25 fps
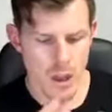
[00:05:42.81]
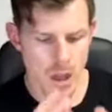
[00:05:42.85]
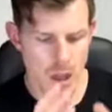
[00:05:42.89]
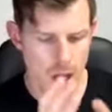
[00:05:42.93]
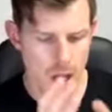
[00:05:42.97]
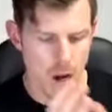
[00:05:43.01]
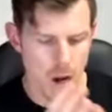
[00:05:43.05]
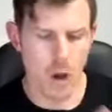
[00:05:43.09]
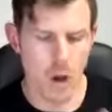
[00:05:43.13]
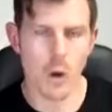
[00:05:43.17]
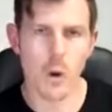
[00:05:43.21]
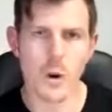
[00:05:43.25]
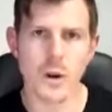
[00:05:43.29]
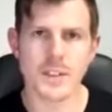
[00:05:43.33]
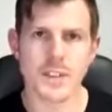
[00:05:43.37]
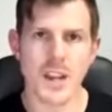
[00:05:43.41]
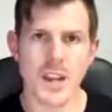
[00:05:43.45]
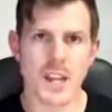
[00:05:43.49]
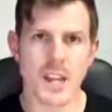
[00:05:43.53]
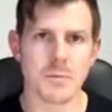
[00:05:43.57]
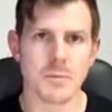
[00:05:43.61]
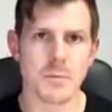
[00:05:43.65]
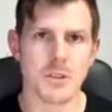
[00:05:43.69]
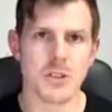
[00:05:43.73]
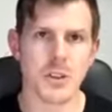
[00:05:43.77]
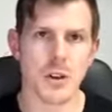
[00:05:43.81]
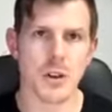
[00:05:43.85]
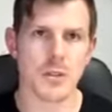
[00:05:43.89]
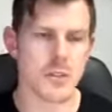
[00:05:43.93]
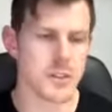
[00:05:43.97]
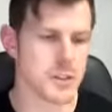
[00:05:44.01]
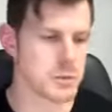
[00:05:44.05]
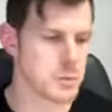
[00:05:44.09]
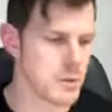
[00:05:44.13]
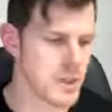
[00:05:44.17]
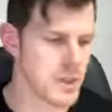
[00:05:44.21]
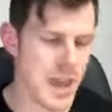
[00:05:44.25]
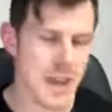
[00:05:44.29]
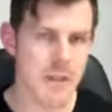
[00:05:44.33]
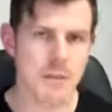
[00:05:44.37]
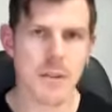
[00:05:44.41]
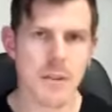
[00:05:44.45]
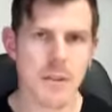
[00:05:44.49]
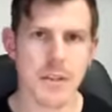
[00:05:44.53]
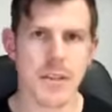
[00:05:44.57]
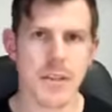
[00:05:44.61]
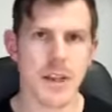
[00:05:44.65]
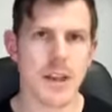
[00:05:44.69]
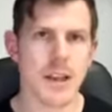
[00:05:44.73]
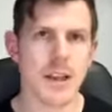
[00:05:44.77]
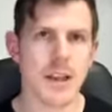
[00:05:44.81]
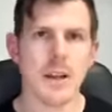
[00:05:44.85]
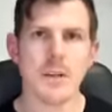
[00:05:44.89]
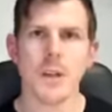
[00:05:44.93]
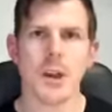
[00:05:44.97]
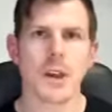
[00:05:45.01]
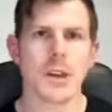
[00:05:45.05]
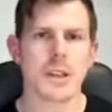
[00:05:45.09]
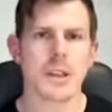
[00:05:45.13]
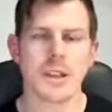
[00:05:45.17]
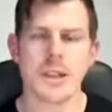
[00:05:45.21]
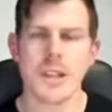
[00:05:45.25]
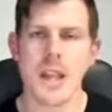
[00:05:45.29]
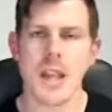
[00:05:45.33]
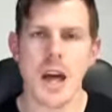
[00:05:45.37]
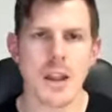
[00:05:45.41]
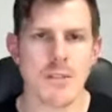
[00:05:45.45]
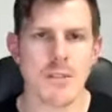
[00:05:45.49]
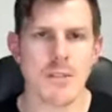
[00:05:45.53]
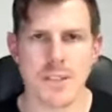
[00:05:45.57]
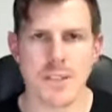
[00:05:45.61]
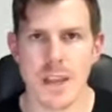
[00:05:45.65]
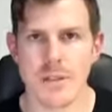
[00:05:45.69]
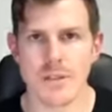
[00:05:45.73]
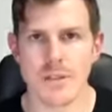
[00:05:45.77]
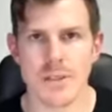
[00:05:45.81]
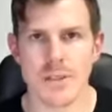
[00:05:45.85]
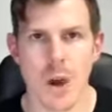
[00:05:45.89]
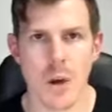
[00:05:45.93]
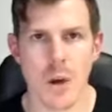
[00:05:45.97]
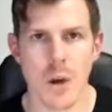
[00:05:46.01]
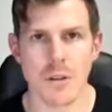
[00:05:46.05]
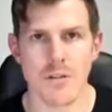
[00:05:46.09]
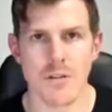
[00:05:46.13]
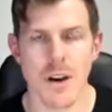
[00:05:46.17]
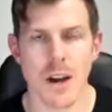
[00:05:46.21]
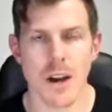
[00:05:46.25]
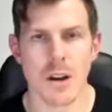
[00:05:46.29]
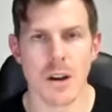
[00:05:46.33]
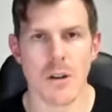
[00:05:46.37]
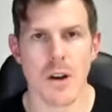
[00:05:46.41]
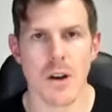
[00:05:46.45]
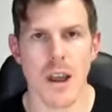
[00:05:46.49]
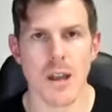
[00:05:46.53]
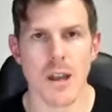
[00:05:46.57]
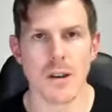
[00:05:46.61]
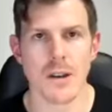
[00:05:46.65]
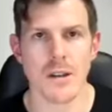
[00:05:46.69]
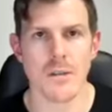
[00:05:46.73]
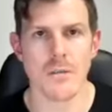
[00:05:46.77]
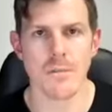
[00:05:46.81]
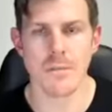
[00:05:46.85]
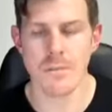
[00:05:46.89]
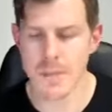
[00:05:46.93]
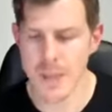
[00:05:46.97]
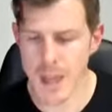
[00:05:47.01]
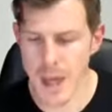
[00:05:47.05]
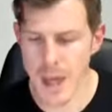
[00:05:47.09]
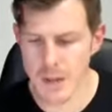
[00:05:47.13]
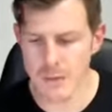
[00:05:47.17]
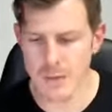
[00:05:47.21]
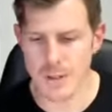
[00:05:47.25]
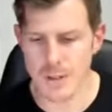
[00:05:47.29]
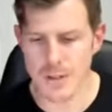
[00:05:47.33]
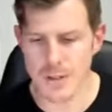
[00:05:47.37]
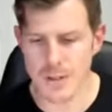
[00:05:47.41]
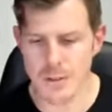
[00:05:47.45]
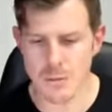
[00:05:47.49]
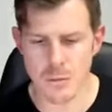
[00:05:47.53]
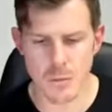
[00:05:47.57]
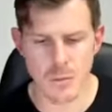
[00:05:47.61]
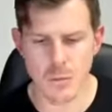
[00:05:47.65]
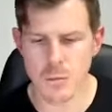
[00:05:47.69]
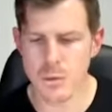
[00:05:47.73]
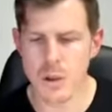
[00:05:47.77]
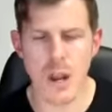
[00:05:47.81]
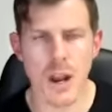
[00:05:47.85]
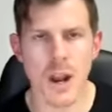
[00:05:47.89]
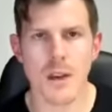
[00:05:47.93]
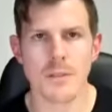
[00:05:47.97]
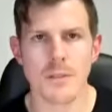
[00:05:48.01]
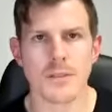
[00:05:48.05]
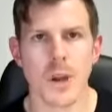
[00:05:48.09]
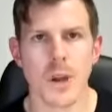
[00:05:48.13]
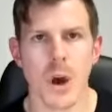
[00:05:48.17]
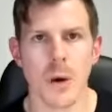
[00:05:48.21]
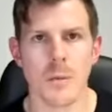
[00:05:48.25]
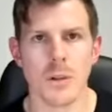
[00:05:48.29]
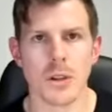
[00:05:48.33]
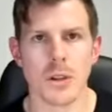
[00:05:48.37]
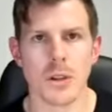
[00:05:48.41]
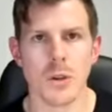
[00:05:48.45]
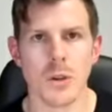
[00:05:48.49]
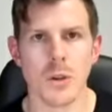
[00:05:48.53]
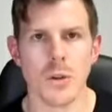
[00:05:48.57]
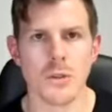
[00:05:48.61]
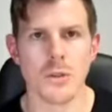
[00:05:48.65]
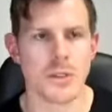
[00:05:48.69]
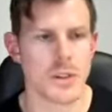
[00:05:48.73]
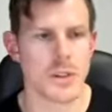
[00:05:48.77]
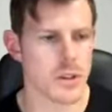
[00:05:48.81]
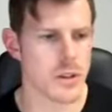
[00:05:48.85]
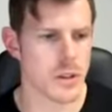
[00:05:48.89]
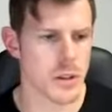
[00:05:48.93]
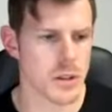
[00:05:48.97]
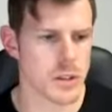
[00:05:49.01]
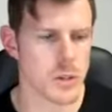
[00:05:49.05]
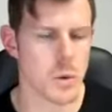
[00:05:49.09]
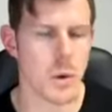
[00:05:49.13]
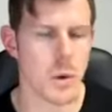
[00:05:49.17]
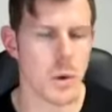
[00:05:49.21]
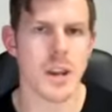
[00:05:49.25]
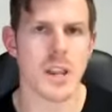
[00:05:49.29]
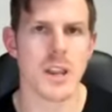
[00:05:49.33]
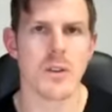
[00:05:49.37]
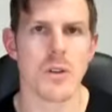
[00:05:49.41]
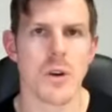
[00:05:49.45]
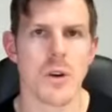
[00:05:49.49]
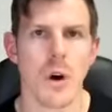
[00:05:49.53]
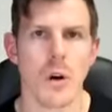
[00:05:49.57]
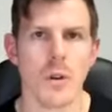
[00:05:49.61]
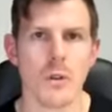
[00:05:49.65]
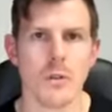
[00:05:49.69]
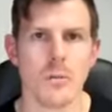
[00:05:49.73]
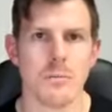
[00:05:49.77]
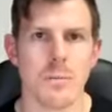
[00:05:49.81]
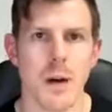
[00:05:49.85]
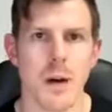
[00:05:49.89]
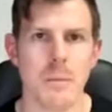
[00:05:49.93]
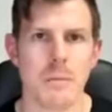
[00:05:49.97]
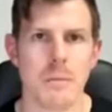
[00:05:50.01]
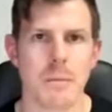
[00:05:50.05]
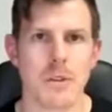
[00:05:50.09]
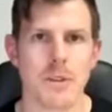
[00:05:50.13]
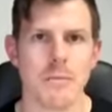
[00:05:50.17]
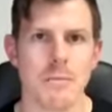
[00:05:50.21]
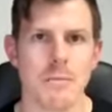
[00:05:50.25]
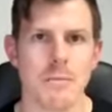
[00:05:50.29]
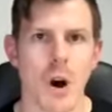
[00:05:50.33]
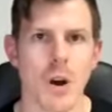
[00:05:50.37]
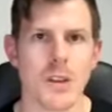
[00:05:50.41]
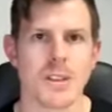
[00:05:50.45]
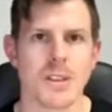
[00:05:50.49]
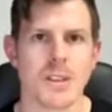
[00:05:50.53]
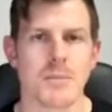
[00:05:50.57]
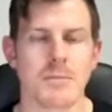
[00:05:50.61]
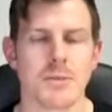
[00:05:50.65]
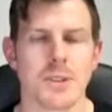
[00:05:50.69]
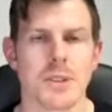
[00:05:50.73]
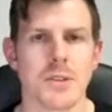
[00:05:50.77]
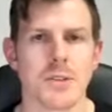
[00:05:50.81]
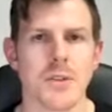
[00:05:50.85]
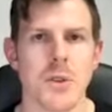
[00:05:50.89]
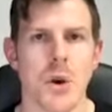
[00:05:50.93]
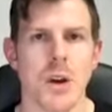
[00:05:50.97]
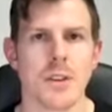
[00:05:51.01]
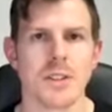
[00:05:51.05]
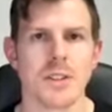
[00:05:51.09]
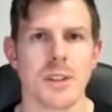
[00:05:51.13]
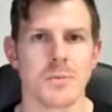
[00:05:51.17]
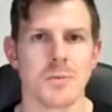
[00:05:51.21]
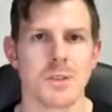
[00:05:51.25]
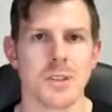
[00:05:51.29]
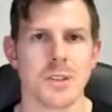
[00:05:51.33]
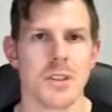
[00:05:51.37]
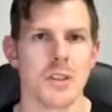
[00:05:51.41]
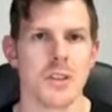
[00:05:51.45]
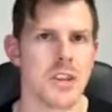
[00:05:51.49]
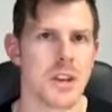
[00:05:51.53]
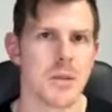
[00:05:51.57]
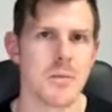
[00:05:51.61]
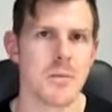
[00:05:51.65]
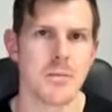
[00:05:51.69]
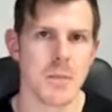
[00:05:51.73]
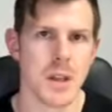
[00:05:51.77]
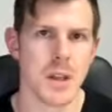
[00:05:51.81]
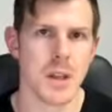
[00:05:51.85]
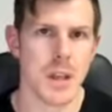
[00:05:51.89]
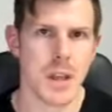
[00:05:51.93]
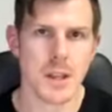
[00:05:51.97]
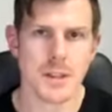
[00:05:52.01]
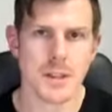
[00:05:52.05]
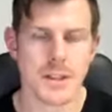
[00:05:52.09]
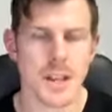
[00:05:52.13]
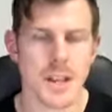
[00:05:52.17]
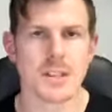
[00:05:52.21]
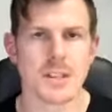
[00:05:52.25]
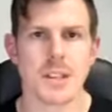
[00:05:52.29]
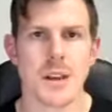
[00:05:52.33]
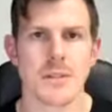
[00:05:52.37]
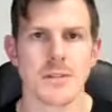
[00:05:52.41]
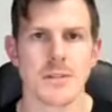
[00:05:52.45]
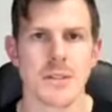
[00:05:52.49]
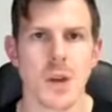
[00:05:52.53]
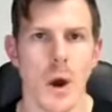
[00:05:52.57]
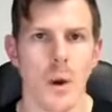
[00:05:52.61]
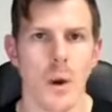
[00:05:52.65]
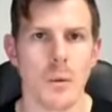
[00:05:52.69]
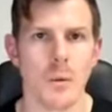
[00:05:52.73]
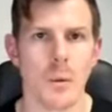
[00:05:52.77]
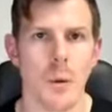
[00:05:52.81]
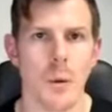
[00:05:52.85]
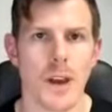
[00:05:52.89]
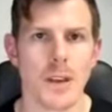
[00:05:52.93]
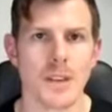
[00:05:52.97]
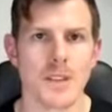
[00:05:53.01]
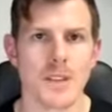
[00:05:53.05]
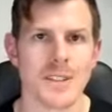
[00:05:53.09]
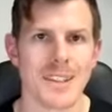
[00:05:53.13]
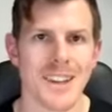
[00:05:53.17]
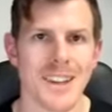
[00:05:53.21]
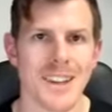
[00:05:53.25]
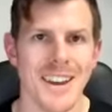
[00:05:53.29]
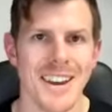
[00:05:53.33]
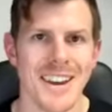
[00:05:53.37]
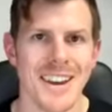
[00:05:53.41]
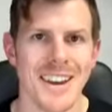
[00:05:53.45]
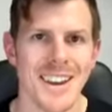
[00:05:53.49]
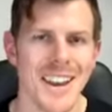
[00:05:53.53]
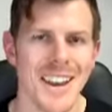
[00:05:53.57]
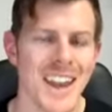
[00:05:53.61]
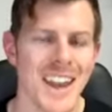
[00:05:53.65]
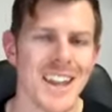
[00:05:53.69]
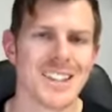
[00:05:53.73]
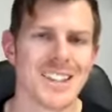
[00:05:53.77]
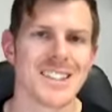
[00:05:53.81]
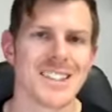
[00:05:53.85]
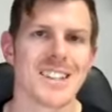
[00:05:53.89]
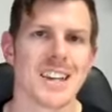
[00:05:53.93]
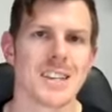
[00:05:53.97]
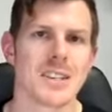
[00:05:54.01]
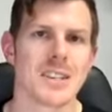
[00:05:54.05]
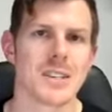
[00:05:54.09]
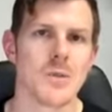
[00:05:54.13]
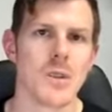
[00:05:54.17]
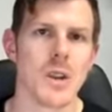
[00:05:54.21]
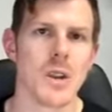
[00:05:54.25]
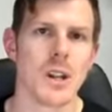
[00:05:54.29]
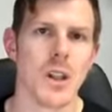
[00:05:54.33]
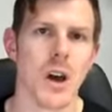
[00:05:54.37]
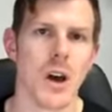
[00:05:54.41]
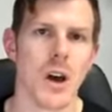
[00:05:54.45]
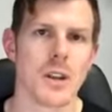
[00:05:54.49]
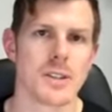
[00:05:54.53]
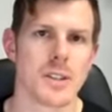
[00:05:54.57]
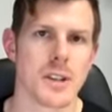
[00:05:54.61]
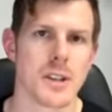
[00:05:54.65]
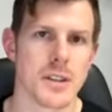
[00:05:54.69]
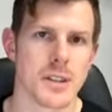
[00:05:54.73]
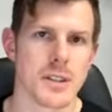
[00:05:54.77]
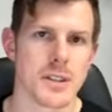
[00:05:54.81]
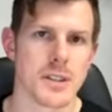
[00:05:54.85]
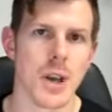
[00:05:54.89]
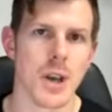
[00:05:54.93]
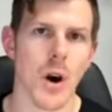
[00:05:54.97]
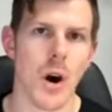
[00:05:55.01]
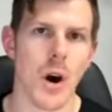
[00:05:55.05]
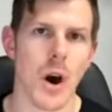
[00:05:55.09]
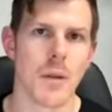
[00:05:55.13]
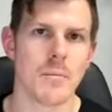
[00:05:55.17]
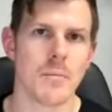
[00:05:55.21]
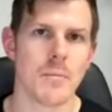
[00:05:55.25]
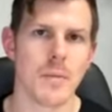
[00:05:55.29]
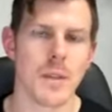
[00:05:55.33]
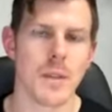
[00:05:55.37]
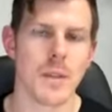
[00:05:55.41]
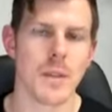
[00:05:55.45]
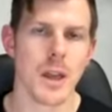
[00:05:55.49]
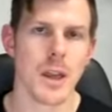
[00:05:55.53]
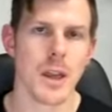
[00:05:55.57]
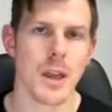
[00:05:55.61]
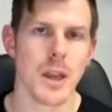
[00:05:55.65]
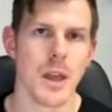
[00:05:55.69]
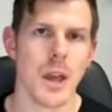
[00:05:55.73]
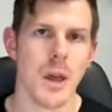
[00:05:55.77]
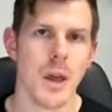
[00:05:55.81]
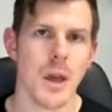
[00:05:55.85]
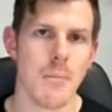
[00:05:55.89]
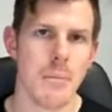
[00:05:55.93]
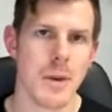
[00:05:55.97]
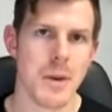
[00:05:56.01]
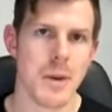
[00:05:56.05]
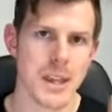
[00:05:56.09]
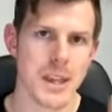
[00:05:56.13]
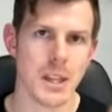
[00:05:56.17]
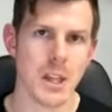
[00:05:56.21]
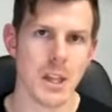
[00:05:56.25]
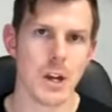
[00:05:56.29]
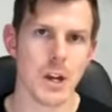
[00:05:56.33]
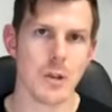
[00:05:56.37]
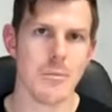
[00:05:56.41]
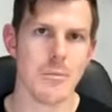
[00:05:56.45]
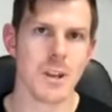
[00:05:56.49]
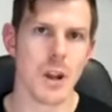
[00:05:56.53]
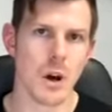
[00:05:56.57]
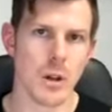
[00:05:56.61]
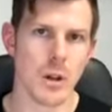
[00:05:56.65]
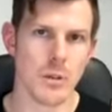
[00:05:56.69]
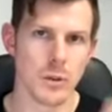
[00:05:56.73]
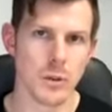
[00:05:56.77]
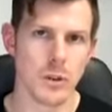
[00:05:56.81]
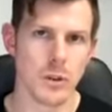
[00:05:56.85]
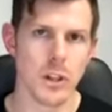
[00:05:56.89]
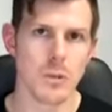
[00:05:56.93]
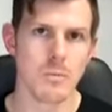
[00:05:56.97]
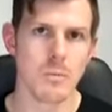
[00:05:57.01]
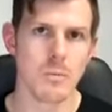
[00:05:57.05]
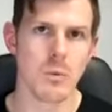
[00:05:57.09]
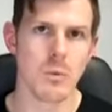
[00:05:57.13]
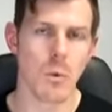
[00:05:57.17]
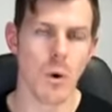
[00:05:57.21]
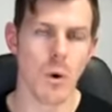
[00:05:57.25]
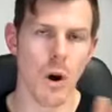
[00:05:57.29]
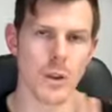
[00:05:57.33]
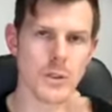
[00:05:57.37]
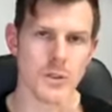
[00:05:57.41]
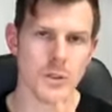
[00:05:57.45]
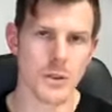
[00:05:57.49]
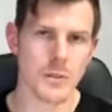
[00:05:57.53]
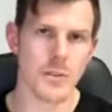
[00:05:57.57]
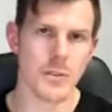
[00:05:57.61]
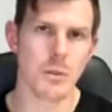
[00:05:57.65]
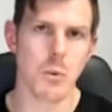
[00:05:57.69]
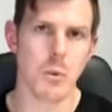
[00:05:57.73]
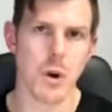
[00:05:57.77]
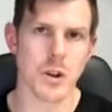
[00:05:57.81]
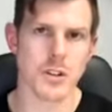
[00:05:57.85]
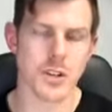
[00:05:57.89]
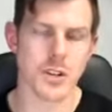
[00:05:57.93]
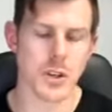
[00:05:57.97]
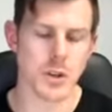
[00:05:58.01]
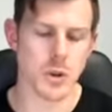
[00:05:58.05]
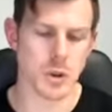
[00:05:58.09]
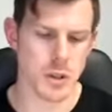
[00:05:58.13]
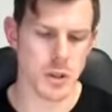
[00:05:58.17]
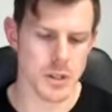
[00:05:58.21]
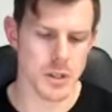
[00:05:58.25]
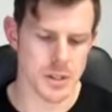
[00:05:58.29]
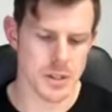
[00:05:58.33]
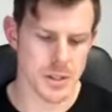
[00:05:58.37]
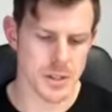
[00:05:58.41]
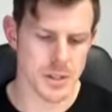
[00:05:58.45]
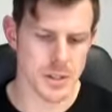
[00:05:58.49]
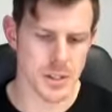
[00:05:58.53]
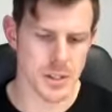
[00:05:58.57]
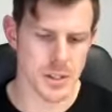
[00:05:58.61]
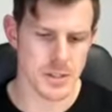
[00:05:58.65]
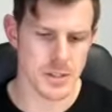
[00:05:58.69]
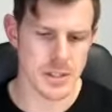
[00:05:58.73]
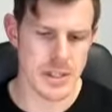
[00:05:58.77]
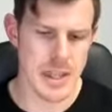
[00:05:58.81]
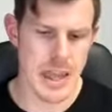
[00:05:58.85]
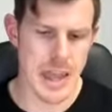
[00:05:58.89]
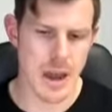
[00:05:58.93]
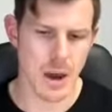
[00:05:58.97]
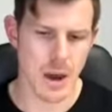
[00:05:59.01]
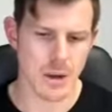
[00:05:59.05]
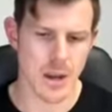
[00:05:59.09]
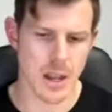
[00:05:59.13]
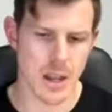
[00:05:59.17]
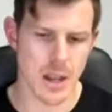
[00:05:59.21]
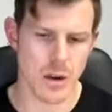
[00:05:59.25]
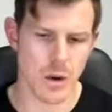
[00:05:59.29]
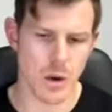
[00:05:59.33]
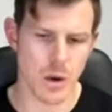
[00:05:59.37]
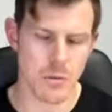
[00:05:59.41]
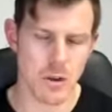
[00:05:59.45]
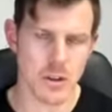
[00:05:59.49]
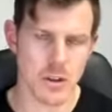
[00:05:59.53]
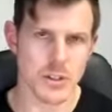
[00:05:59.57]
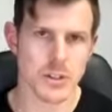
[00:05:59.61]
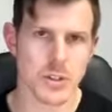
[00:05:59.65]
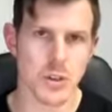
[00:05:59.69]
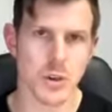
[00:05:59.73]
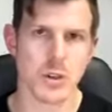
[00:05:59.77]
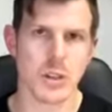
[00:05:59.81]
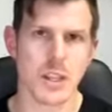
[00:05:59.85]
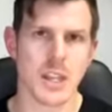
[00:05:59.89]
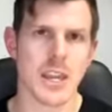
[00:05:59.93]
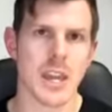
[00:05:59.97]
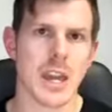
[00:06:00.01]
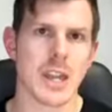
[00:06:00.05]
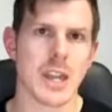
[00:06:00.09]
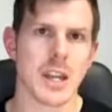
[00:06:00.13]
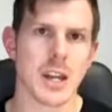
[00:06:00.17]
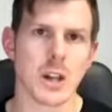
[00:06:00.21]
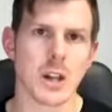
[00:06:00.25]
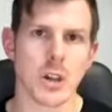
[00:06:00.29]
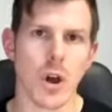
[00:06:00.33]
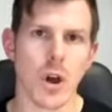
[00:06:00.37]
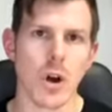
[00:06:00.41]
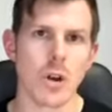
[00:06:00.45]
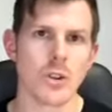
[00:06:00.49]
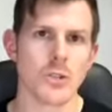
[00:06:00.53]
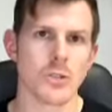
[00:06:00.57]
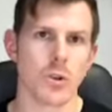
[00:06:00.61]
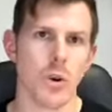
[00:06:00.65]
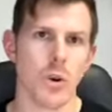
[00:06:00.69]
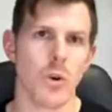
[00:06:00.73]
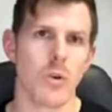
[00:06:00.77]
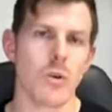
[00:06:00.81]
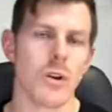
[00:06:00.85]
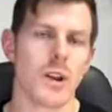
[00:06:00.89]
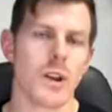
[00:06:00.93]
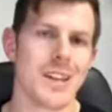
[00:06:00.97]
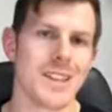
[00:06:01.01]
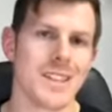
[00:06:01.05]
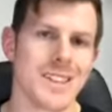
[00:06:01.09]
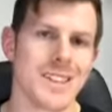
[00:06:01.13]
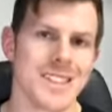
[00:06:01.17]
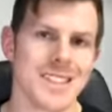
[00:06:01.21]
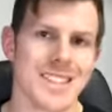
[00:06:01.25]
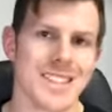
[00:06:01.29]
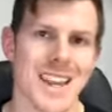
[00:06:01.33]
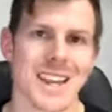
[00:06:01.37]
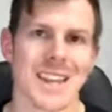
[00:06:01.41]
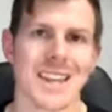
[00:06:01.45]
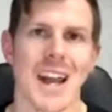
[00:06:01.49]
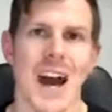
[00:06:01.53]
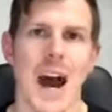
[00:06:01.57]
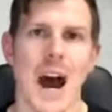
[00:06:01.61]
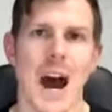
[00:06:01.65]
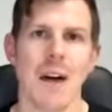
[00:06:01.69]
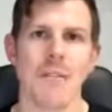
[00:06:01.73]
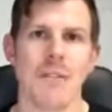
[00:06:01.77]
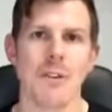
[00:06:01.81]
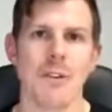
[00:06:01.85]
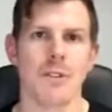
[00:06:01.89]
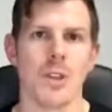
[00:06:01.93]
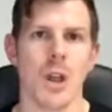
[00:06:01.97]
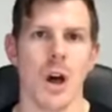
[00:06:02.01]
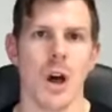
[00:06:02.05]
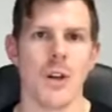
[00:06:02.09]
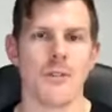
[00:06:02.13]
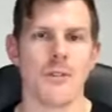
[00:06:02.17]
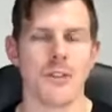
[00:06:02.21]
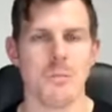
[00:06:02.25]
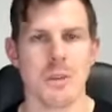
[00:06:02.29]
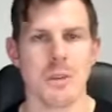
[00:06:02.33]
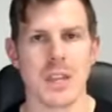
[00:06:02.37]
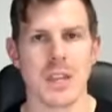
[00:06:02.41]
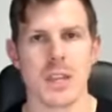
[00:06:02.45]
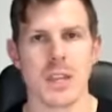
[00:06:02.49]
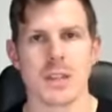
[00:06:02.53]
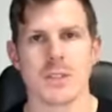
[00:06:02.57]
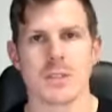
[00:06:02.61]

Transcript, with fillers: And I always ask myself this with everything. Like, none of us have time to fuck around. None of us. We don't have time to lose. A 20 year old pumping biceps and triceps in the gym doesn't have time to waste. He just doesn't realize it at the time being a little bit older, a little bit wiser, if you're watching or listening to this now and, and almost certainly getting closer already in the second half of life, you're beginning